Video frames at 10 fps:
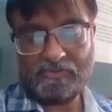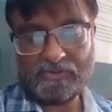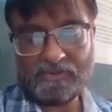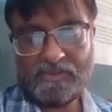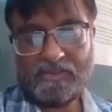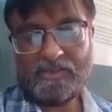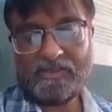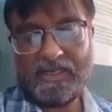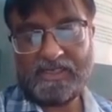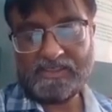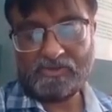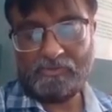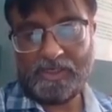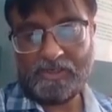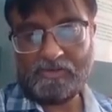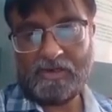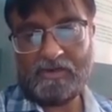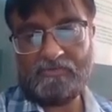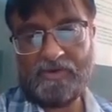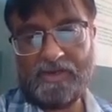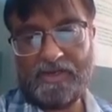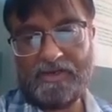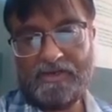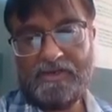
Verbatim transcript: use gas chromatography